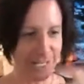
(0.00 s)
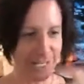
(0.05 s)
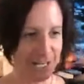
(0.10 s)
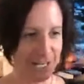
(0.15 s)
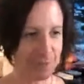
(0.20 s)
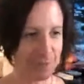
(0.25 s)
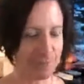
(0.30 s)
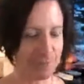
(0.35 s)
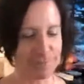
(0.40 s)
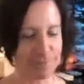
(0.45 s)
and
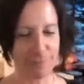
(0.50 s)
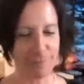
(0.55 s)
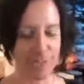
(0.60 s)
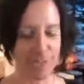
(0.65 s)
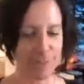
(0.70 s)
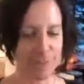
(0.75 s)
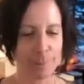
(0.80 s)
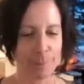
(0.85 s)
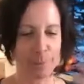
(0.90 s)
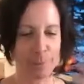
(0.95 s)

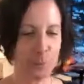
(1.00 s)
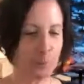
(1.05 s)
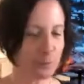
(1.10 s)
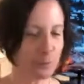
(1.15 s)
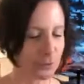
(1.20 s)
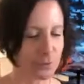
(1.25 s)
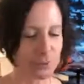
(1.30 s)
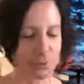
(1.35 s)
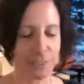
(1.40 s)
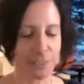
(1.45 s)
like
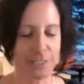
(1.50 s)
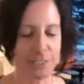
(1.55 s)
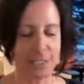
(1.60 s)
beautiful.